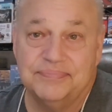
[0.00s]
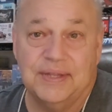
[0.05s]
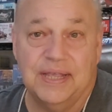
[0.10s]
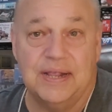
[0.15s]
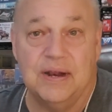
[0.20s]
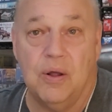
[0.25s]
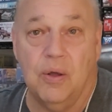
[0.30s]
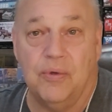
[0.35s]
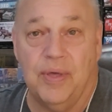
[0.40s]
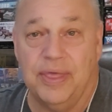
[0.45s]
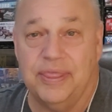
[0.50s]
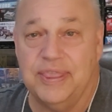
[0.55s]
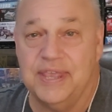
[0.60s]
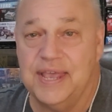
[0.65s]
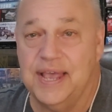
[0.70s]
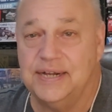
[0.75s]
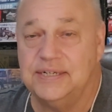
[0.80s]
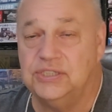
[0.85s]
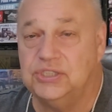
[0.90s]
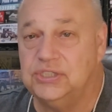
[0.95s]

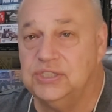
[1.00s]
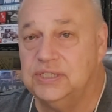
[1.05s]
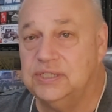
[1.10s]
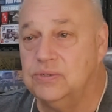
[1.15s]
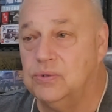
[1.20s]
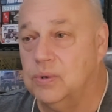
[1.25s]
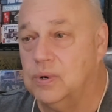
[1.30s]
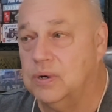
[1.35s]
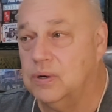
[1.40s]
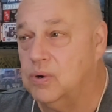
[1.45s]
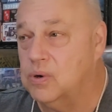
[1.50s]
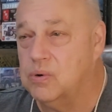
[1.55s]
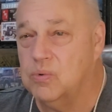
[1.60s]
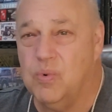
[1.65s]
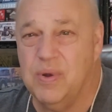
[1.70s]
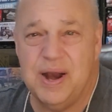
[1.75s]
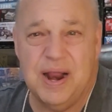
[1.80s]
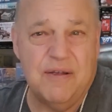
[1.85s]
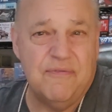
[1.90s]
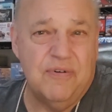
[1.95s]
the engine or
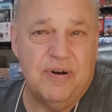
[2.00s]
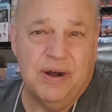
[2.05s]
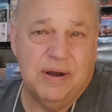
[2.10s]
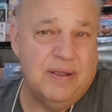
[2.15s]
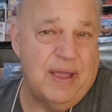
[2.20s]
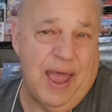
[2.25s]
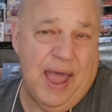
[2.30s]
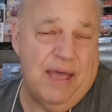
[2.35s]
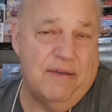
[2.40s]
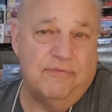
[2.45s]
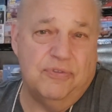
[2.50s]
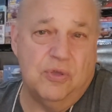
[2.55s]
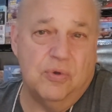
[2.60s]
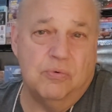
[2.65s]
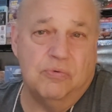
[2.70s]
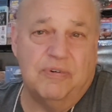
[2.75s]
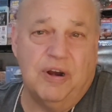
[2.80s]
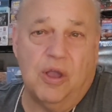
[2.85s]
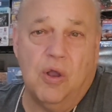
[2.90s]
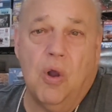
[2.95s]
whatever have you
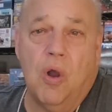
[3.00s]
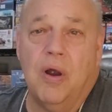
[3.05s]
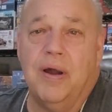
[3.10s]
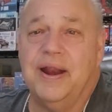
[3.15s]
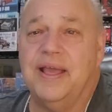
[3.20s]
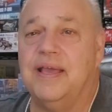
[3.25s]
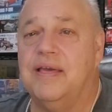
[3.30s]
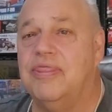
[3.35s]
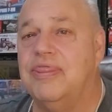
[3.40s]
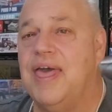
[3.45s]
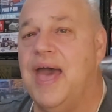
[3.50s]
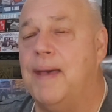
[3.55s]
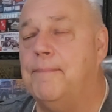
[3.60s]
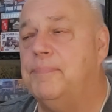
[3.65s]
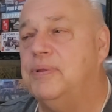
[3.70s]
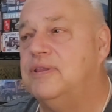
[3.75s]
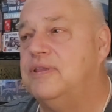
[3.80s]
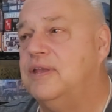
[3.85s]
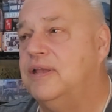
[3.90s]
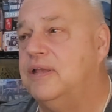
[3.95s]
regarding that
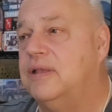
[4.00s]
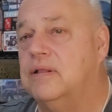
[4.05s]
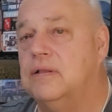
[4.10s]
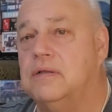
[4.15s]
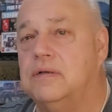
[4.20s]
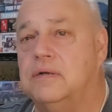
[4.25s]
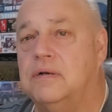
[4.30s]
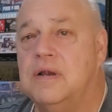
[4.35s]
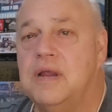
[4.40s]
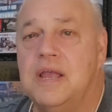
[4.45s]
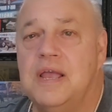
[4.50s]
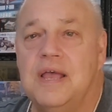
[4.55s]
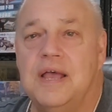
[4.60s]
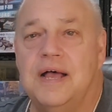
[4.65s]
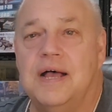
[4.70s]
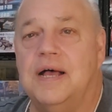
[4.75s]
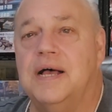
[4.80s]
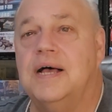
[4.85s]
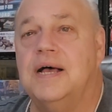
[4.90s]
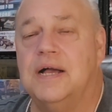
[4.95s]
particular
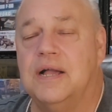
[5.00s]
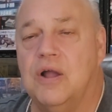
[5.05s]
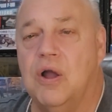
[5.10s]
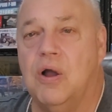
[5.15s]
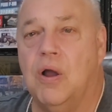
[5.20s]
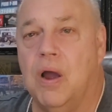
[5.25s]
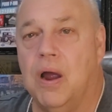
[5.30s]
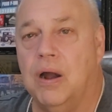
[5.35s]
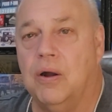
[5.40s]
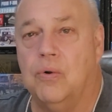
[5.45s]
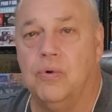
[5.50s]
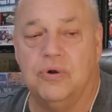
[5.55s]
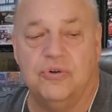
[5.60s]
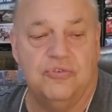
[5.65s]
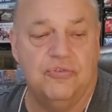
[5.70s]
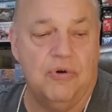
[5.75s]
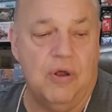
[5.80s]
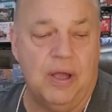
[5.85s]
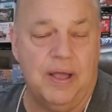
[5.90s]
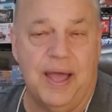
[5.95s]
car or
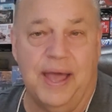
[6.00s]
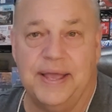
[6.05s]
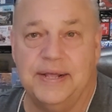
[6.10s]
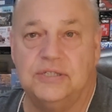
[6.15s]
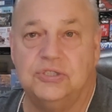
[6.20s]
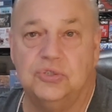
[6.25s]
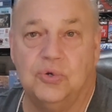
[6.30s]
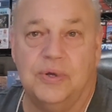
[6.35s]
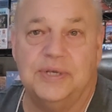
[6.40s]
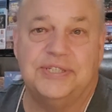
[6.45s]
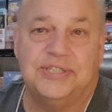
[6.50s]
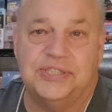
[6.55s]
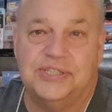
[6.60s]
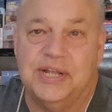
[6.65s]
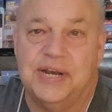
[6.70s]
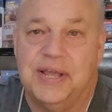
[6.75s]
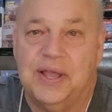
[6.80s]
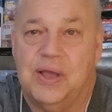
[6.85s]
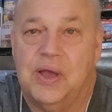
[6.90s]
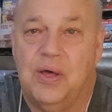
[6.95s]
truck. I enjoy
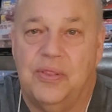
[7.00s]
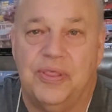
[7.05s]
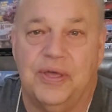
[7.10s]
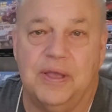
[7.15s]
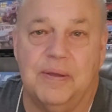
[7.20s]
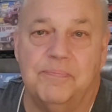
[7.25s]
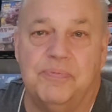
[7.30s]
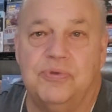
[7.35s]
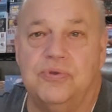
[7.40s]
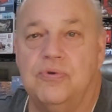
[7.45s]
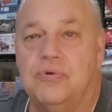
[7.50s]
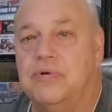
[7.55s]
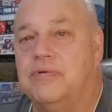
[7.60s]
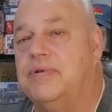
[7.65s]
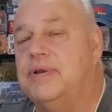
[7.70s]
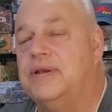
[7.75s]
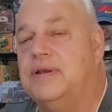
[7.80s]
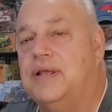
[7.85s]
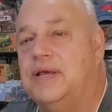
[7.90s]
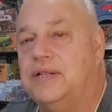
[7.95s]
sitting on the
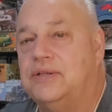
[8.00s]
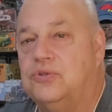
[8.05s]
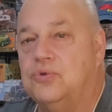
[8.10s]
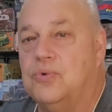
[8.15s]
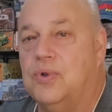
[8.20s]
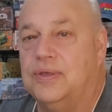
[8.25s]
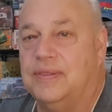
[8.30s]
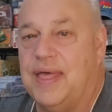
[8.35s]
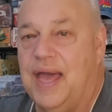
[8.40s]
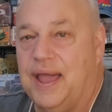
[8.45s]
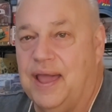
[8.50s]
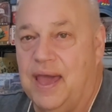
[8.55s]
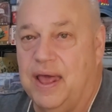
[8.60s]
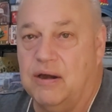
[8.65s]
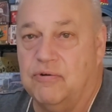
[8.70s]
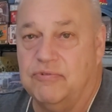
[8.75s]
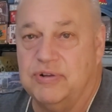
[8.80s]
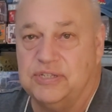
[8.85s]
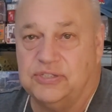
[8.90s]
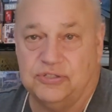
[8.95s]
computer and doing that kind
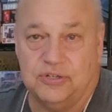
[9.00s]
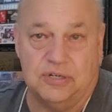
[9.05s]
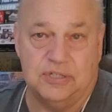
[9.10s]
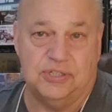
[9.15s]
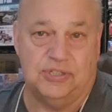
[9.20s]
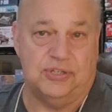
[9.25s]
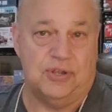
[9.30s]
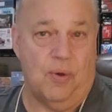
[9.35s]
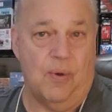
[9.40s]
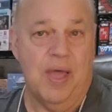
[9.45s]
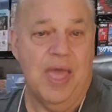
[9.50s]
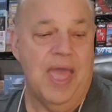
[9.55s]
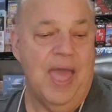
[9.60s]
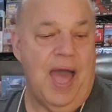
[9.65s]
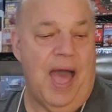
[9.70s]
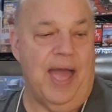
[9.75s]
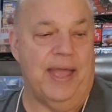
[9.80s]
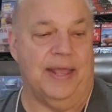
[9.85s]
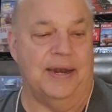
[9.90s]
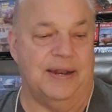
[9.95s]
of research, so
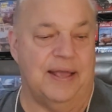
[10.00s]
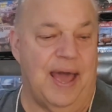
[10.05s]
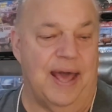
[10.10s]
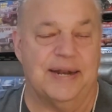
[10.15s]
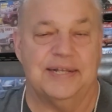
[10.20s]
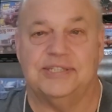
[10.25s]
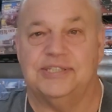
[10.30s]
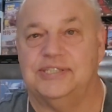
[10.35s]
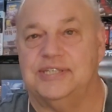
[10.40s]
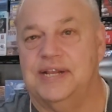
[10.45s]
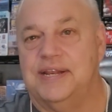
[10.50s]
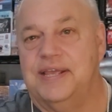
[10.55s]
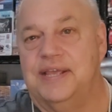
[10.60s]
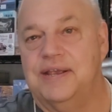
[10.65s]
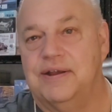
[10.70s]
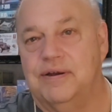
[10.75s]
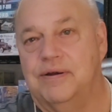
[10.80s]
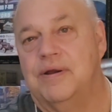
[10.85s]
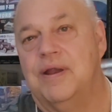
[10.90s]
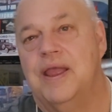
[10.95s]
I can kind of sit
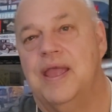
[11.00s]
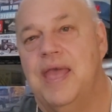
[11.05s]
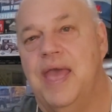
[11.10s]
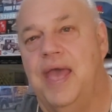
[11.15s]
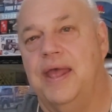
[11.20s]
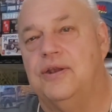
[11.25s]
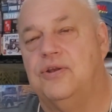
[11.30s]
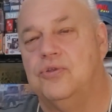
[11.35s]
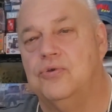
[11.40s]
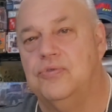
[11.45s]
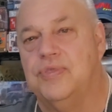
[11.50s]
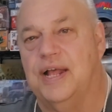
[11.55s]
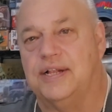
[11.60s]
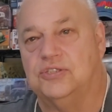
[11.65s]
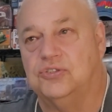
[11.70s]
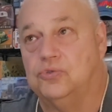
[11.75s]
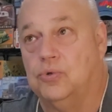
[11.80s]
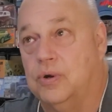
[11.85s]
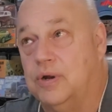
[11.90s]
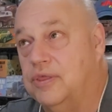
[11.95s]
here and do
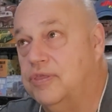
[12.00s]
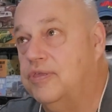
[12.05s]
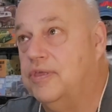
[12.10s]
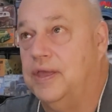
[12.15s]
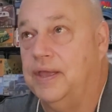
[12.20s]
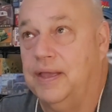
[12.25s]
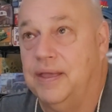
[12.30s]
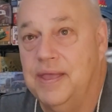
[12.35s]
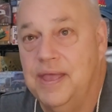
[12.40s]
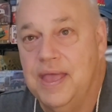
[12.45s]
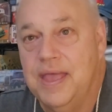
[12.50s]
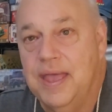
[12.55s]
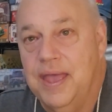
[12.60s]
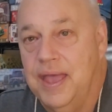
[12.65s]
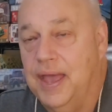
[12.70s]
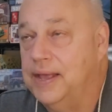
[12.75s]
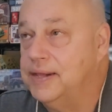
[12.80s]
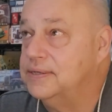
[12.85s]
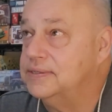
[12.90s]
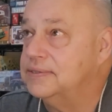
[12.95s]
that sort of thing.
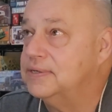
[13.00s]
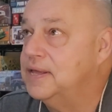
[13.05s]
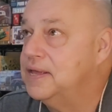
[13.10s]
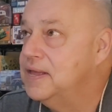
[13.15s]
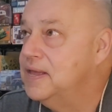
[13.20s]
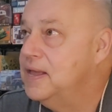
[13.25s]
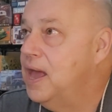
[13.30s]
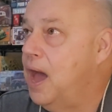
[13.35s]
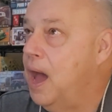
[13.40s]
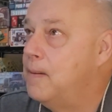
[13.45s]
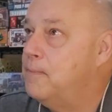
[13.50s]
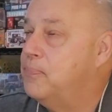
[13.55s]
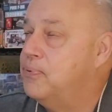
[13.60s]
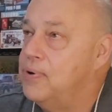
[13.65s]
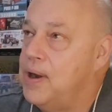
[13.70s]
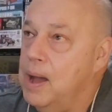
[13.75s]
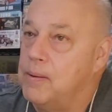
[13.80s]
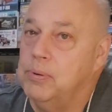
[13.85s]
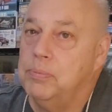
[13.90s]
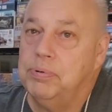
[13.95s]
And I'm
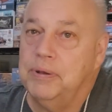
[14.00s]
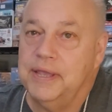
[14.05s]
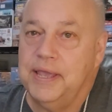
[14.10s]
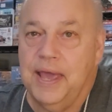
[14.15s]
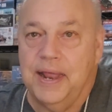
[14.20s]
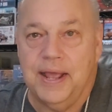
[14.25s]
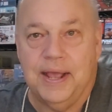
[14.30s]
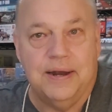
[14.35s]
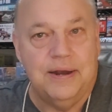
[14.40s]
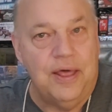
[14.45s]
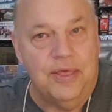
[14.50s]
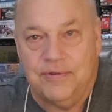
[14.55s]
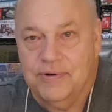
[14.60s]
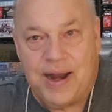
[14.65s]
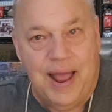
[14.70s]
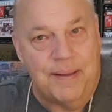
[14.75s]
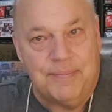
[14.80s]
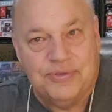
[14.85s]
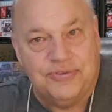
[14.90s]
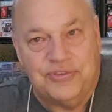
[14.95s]
probably getting another
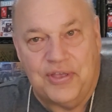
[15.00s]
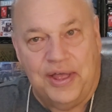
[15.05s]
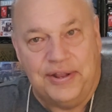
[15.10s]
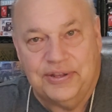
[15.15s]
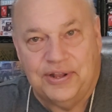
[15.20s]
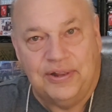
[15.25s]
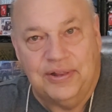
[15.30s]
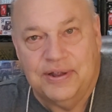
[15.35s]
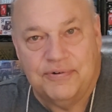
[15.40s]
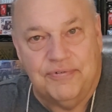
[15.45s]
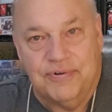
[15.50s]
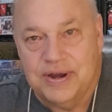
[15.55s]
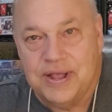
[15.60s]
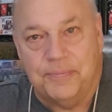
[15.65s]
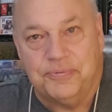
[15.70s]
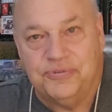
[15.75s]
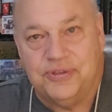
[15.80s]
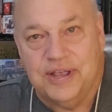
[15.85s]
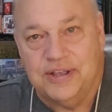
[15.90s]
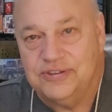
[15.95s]
Amazon delivery
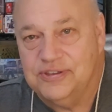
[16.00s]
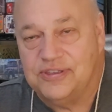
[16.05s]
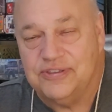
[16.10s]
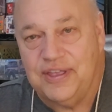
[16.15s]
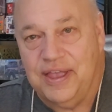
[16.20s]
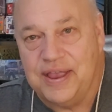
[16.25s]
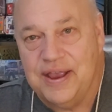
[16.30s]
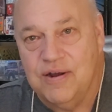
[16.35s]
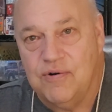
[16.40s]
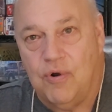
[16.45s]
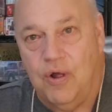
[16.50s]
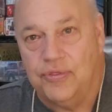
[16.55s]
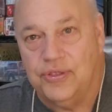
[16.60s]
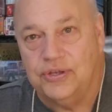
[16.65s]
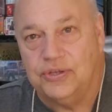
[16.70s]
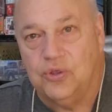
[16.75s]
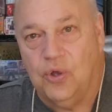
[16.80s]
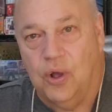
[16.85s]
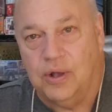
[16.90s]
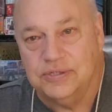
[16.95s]
upstairs because I hear all the
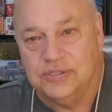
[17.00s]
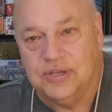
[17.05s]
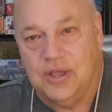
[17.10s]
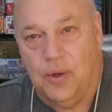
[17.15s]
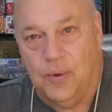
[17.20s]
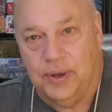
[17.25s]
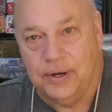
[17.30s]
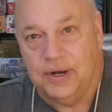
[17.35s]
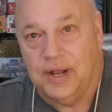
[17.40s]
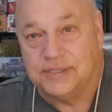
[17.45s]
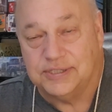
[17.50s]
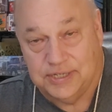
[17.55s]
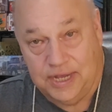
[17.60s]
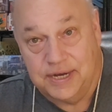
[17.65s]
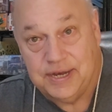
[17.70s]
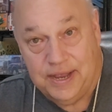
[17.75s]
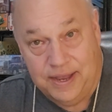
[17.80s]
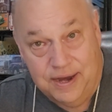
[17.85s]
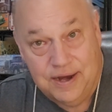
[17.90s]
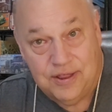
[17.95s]
dogs going nuts.
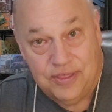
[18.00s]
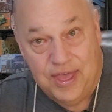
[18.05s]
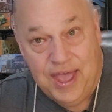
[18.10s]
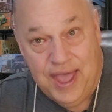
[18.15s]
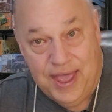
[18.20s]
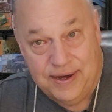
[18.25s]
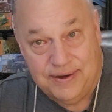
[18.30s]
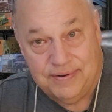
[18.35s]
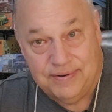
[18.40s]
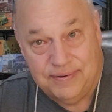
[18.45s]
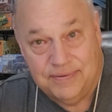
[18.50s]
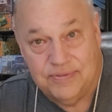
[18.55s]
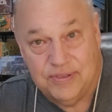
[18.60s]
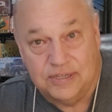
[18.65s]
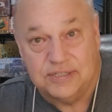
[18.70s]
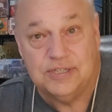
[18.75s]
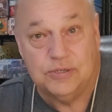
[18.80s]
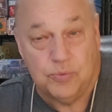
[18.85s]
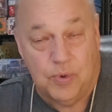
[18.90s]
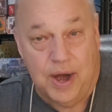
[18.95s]
Can you hear that?
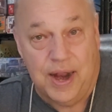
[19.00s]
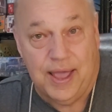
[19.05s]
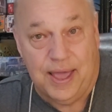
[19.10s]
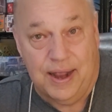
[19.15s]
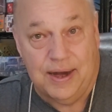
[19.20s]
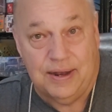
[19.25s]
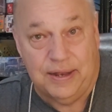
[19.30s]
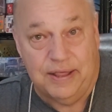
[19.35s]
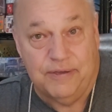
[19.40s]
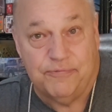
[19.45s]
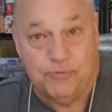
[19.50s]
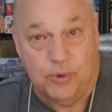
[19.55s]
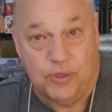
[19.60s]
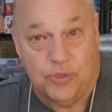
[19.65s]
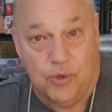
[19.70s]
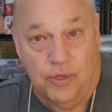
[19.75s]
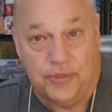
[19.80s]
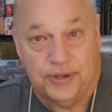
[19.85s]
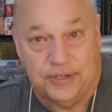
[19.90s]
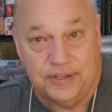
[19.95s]
This is what I got to live with
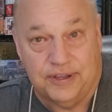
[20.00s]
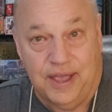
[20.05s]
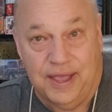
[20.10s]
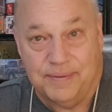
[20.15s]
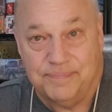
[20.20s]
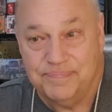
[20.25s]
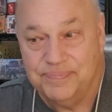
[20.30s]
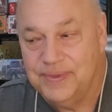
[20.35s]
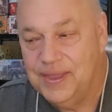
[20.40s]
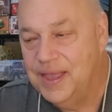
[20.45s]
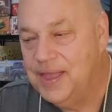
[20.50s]
all the time.